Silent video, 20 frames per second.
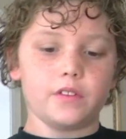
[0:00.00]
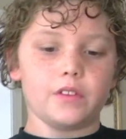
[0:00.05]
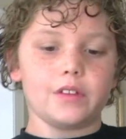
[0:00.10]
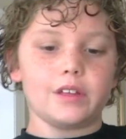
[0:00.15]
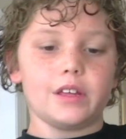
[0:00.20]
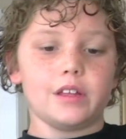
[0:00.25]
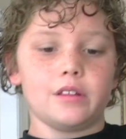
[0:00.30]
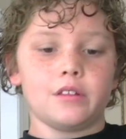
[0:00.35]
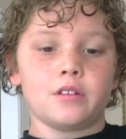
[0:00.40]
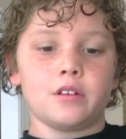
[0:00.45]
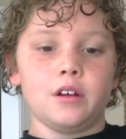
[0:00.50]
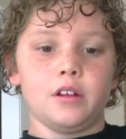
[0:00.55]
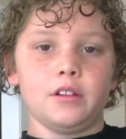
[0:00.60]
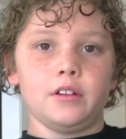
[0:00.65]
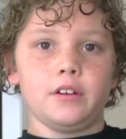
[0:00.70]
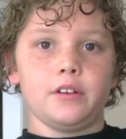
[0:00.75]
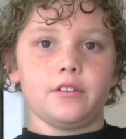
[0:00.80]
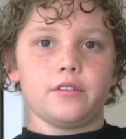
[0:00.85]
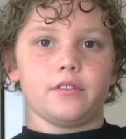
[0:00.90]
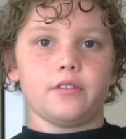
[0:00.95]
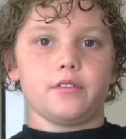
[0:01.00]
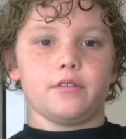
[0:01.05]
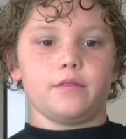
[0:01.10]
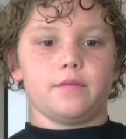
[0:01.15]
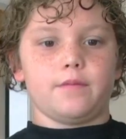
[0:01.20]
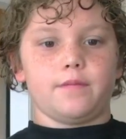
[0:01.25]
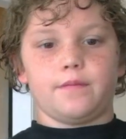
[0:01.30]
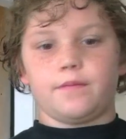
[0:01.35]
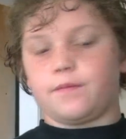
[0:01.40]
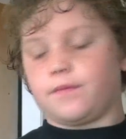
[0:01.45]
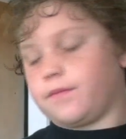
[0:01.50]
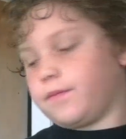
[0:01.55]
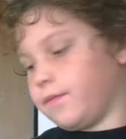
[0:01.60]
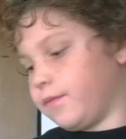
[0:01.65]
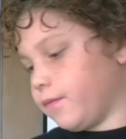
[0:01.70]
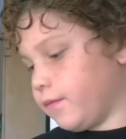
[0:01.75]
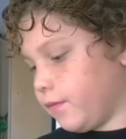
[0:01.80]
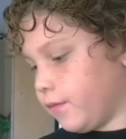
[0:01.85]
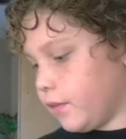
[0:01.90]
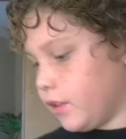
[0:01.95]
these colors,
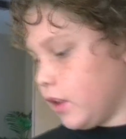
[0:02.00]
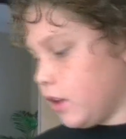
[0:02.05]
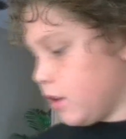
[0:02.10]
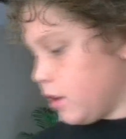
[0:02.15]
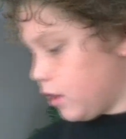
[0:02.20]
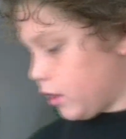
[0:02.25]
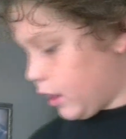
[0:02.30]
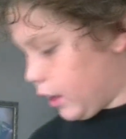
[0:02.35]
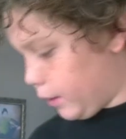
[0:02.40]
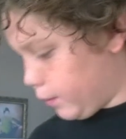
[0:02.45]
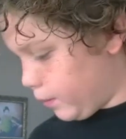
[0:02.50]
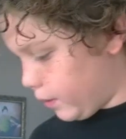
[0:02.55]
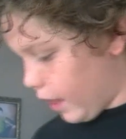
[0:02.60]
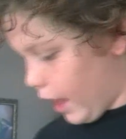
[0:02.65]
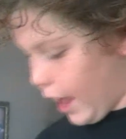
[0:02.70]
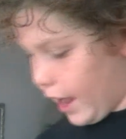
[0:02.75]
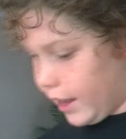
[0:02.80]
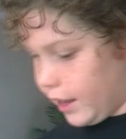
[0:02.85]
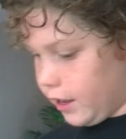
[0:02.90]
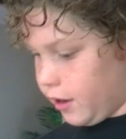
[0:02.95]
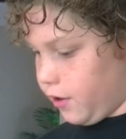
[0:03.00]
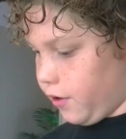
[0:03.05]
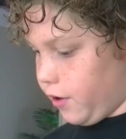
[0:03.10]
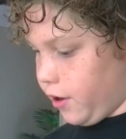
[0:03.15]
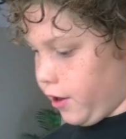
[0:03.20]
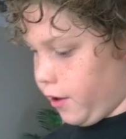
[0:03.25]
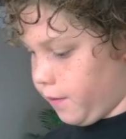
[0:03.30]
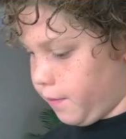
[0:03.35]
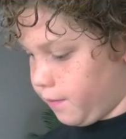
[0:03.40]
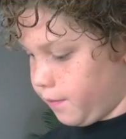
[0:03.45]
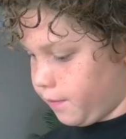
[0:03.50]
like black and gray.